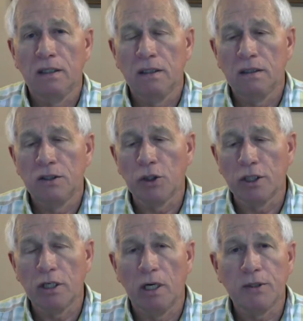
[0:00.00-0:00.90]

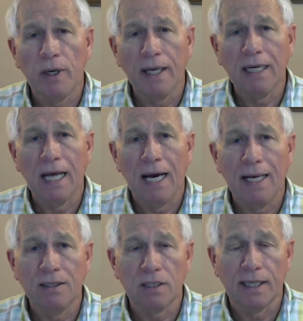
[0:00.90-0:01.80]
short-term trend
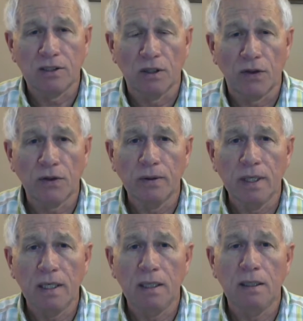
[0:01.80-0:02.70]
lines, that's the
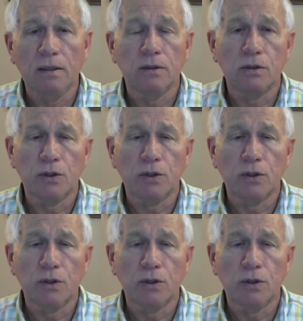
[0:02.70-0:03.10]
3